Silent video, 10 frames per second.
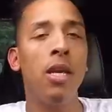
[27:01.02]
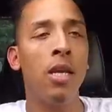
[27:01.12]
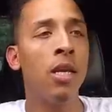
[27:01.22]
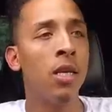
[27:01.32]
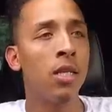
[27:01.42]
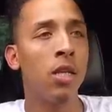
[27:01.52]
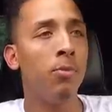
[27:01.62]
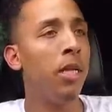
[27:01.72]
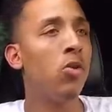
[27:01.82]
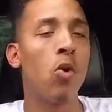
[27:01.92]
me to
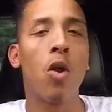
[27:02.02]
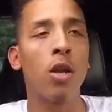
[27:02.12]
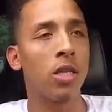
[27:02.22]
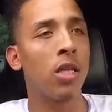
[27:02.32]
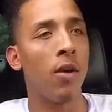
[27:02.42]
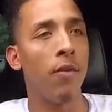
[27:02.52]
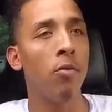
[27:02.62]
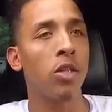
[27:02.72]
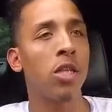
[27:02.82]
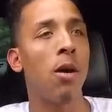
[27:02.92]
be doing all this stuff. It
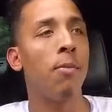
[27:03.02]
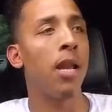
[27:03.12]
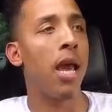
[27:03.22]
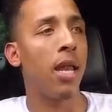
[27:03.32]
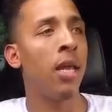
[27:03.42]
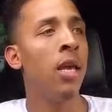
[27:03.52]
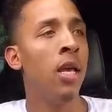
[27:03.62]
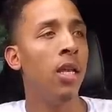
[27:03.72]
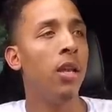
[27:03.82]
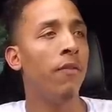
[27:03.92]
was something that
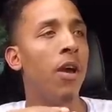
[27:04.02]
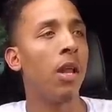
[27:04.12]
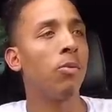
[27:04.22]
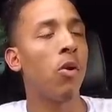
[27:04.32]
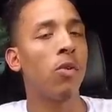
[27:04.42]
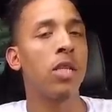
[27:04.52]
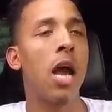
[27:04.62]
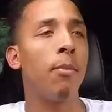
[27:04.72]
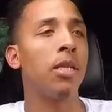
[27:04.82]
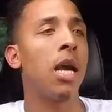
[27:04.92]
developed over
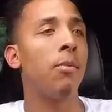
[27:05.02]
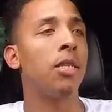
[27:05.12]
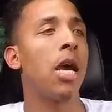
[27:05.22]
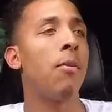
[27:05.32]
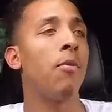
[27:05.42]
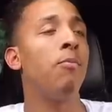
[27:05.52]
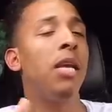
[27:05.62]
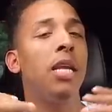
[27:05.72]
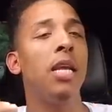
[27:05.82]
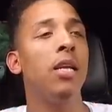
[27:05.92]
time and time and time of
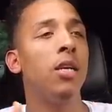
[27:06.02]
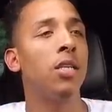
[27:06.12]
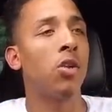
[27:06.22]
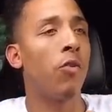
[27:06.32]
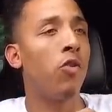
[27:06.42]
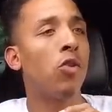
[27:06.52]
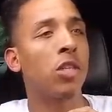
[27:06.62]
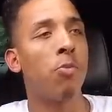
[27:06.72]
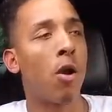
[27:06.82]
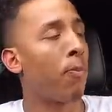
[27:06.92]
being in the hood. So if you're a
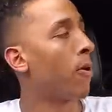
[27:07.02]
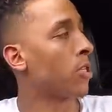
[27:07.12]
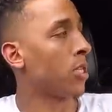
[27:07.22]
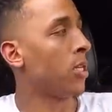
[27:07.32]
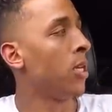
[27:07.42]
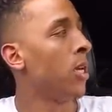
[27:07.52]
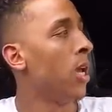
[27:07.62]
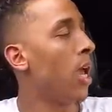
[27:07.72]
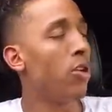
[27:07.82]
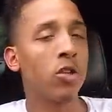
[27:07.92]
smart person
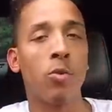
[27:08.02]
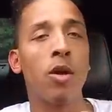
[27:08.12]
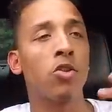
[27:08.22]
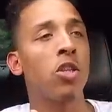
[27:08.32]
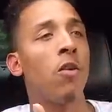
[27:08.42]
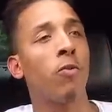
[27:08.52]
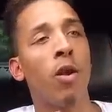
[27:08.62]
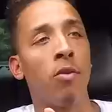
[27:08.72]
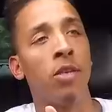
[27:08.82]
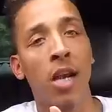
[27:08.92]
and you surround yourself
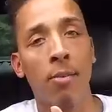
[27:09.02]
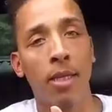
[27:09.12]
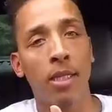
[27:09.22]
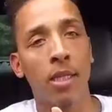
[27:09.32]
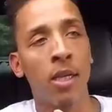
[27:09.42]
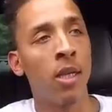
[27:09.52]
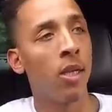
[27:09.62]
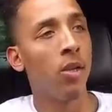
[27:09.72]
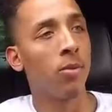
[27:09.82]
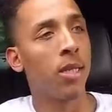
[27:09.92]
around dummies,
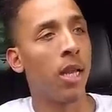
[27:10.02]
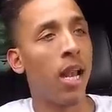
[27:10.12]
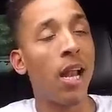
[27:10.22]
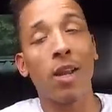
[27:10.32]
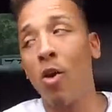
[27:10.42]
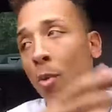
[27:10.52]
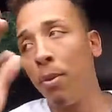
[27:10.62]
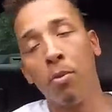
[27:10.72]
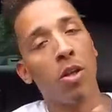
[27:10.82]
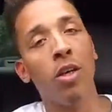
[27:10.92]
you know what I'm saying? Not to call
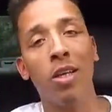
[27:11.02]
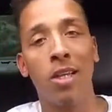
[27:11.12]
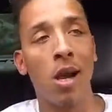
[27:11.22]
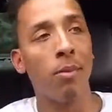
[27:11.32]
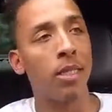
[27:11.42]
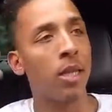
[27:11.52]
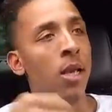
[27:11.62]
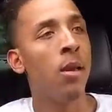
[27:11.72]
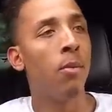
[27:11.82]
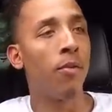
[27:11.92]
people in the hood dummies,
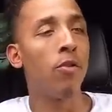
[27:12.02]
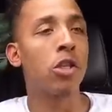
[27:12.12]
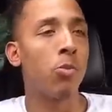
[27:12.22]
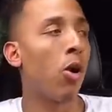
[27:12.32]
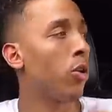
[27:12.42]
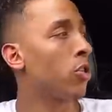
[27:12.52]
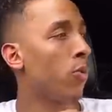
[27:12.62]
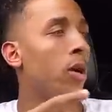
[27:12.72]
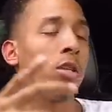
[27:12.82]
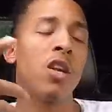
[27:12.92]
but if you're smart and you
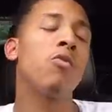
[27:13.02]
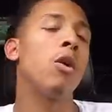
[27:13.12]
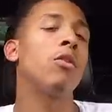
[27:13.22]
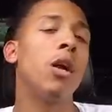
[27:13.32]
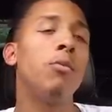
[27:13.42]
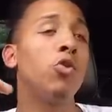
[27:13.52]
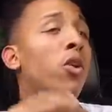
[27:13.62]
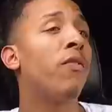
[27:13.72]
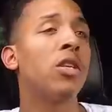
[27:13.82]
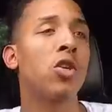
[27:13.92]
surround yourself around dummies,
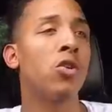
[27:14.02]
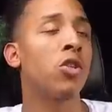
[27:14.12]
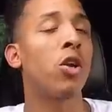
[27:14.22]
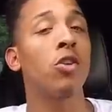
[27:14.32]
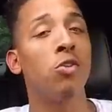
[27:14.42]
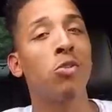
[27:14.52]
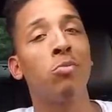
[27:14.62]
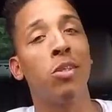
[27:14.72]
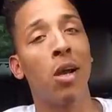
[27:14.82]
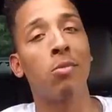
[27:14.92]
you're eventually gonna start to do
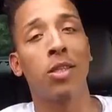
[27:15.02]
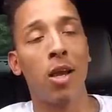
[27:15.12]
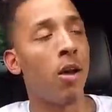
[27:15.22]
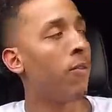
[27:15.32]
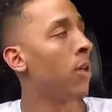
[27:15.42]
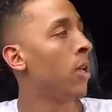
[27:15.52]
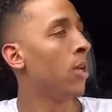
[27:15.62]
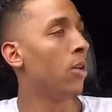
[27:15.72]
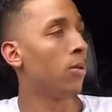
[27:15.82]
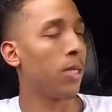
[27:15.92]
some dumb stuff.
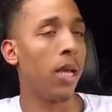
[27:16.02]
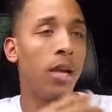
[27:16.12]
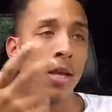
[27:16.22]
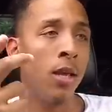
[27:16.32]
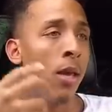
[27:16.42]
You know what I'm saying?